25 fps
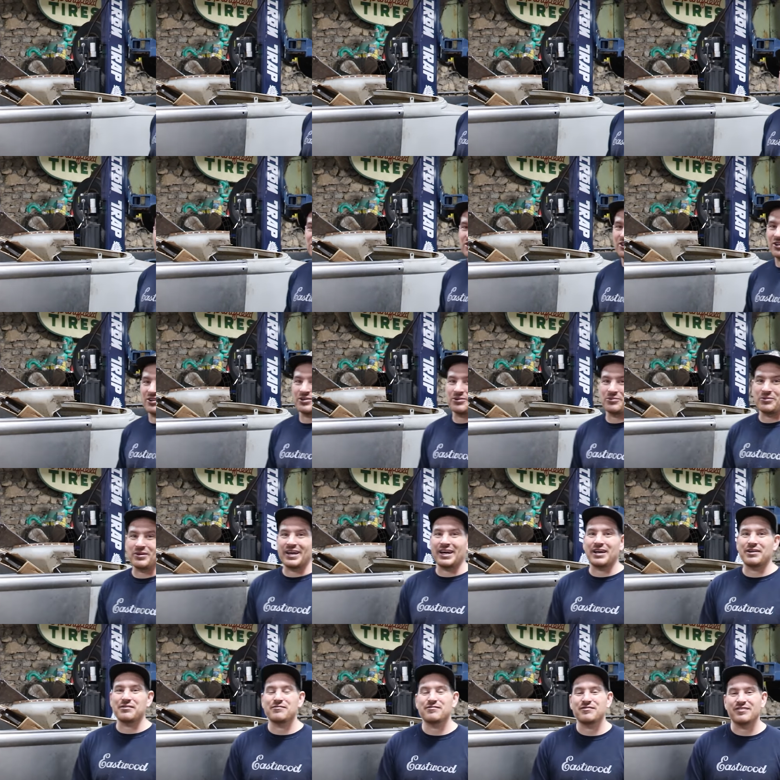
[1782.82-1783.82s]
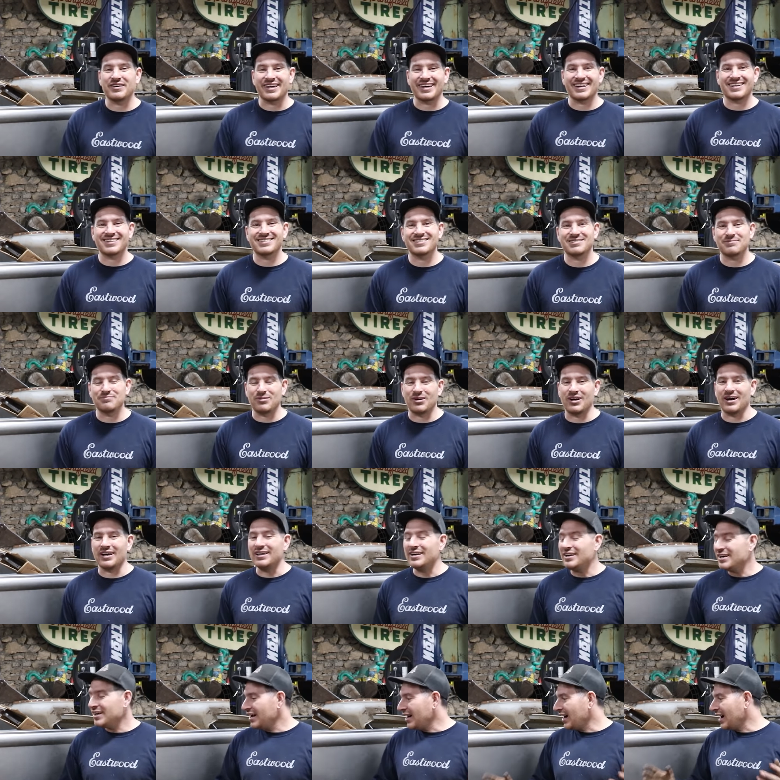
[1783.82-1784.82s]
patch here that we gotta fix,
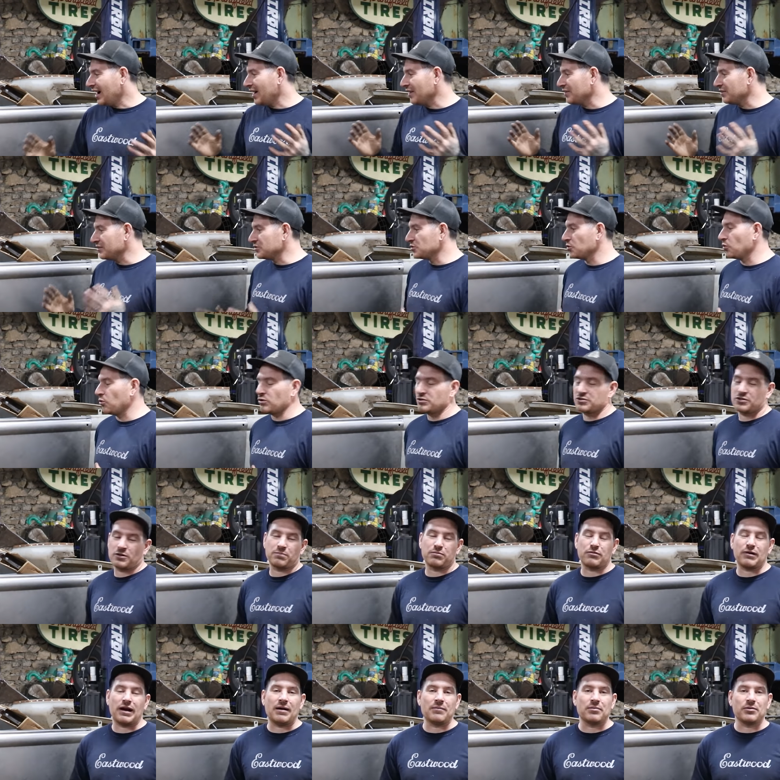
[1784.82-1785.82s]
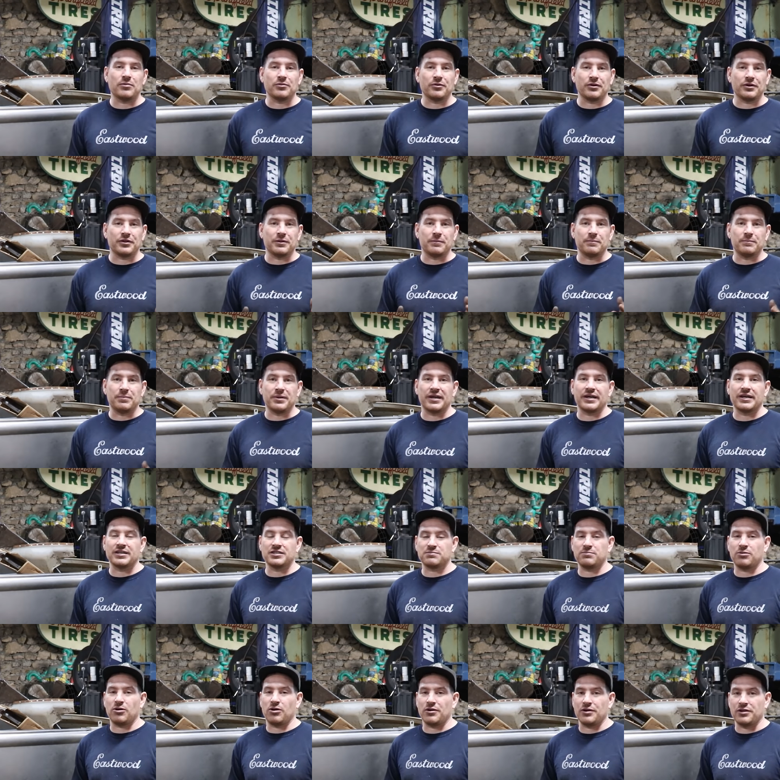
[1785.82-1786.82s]
but uh, the doors are probably the
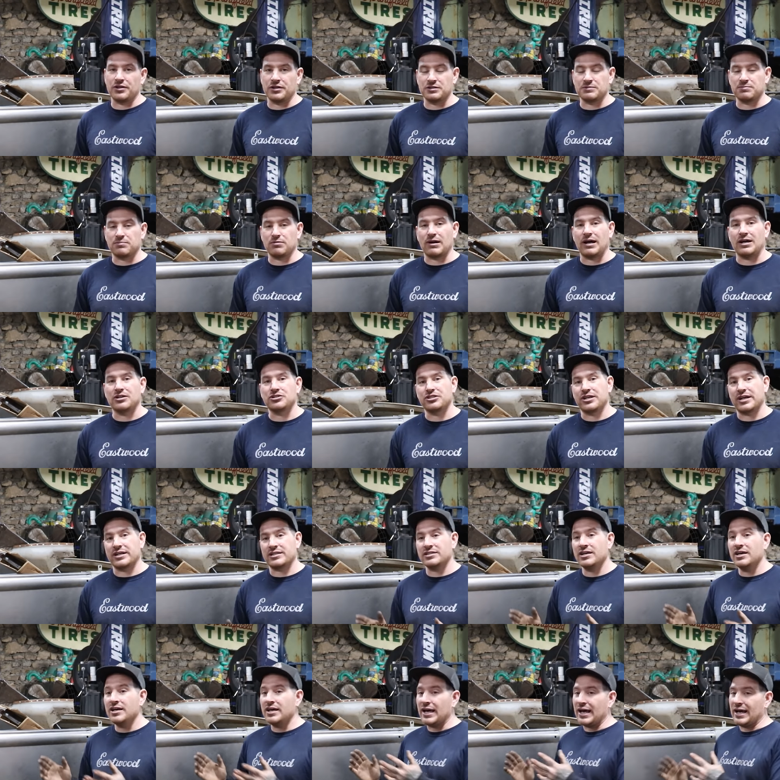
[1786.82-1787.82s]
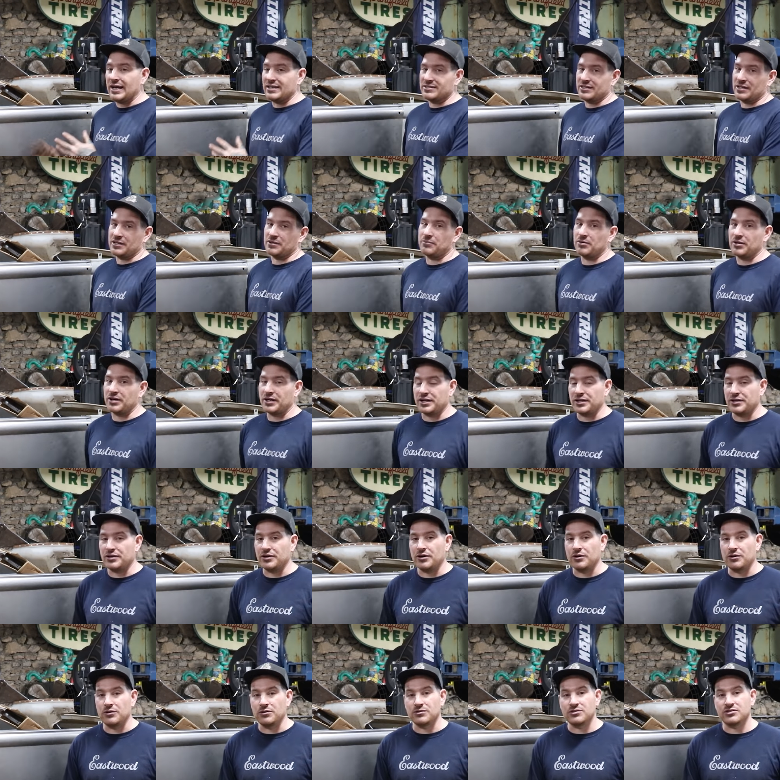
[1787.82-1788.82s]
biggest part of this project. As anybody
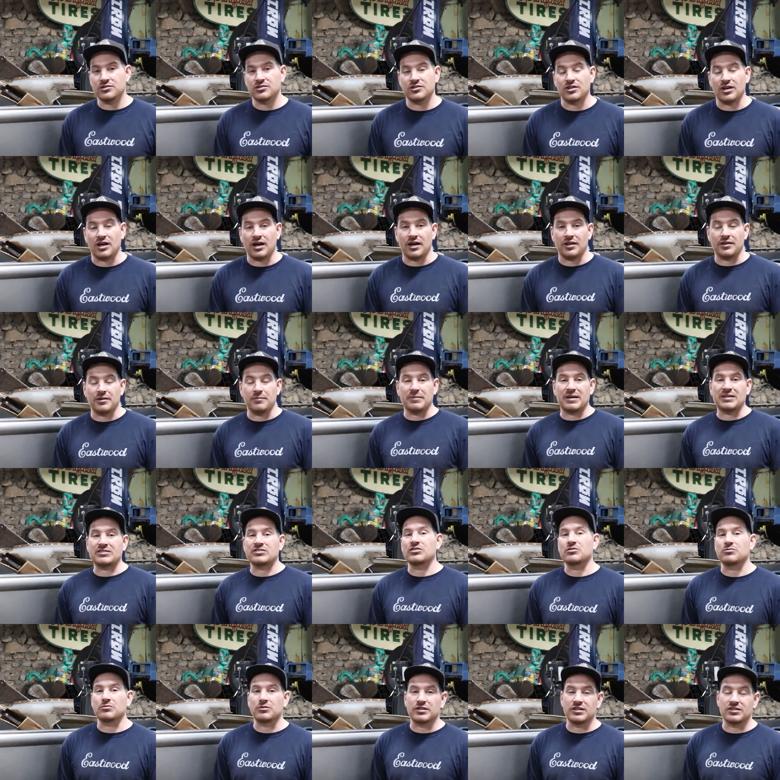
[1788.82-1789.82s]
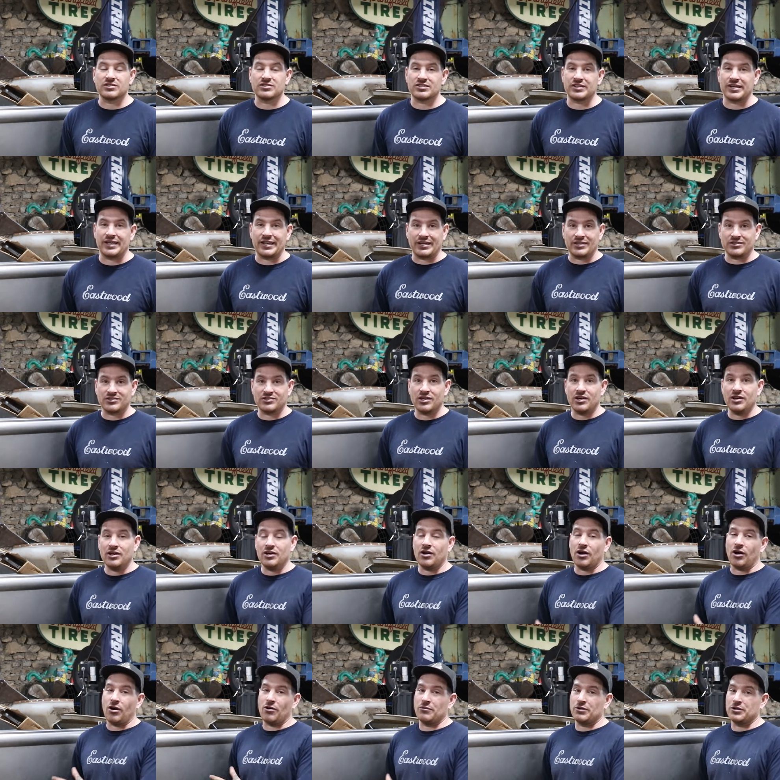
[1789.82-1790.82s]
knows uh, that messes with these things,
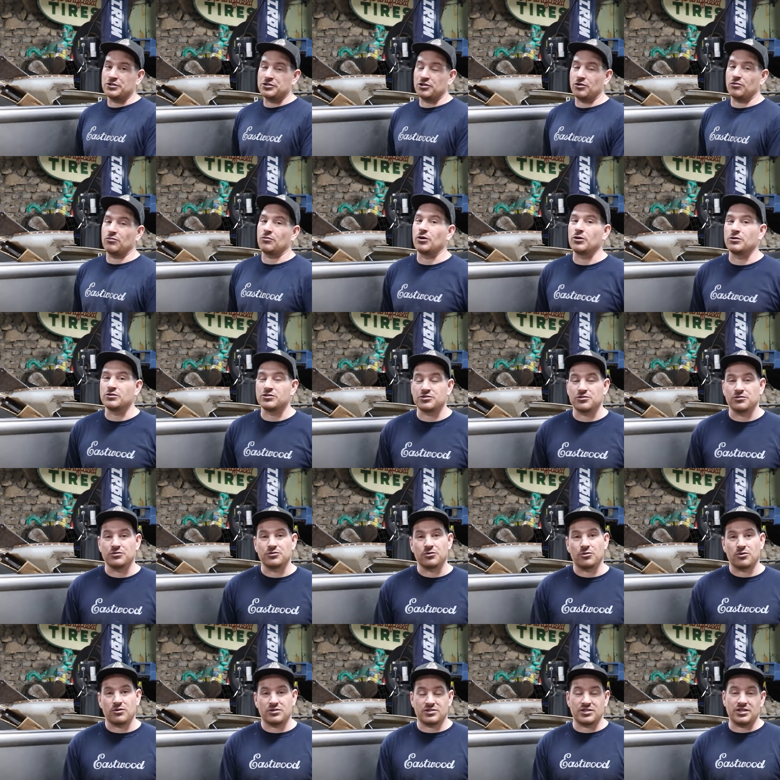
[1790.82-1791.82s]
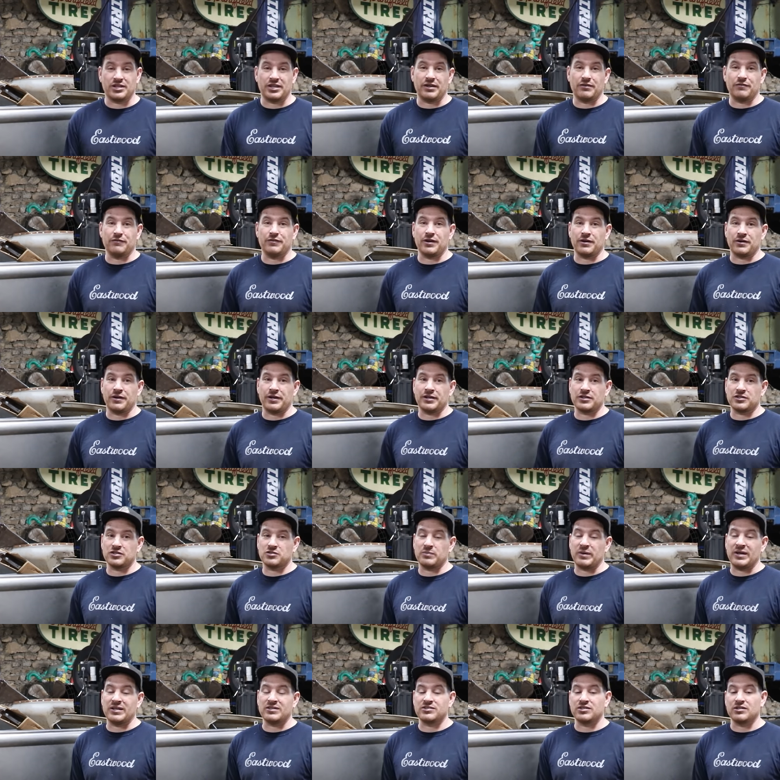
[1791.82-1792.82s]
original Roadster doors can get very
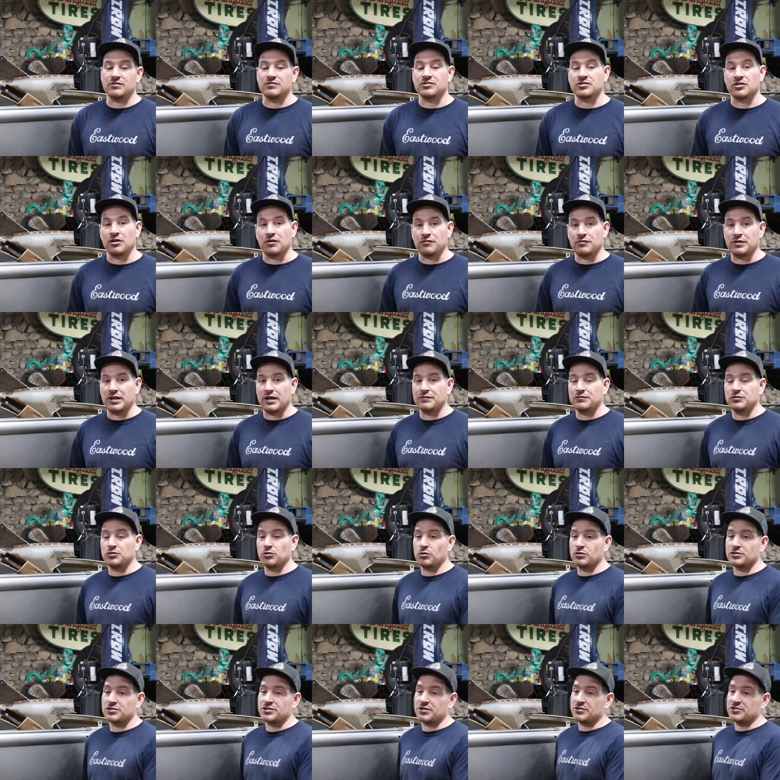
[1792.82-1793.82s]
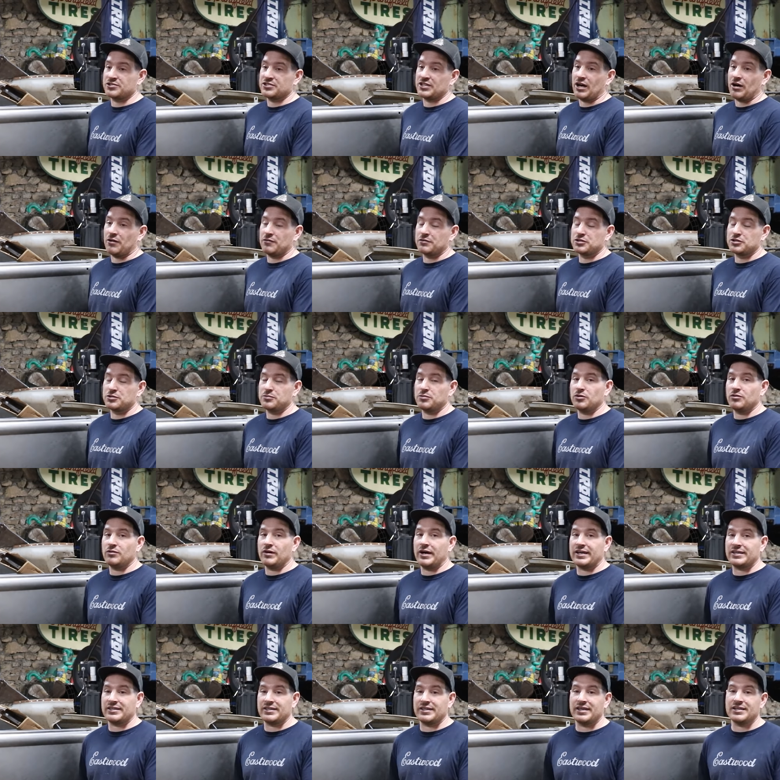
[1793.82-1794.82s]
expensive. So if you have doors that are salvageable
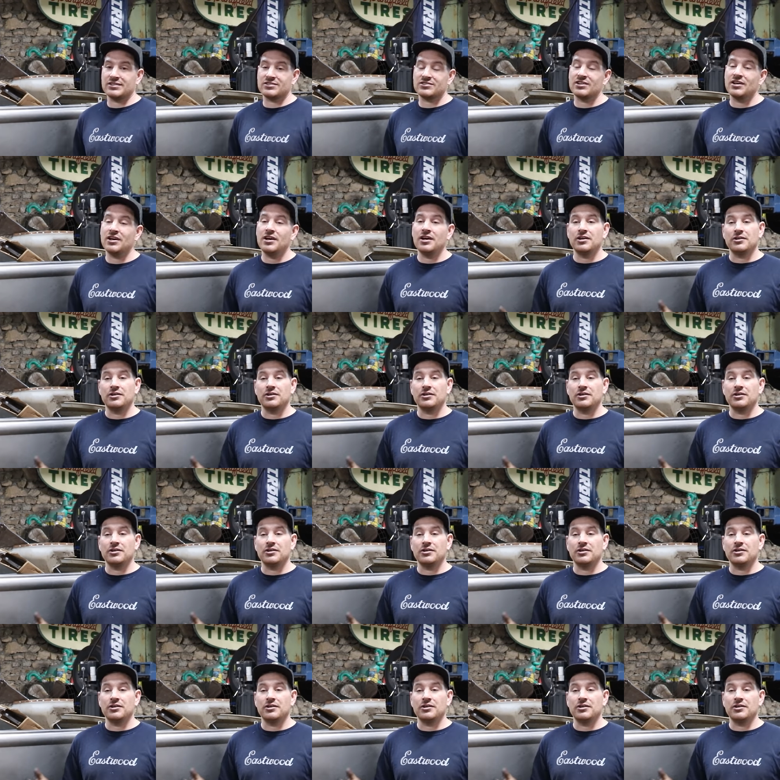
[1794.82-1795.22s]
like this,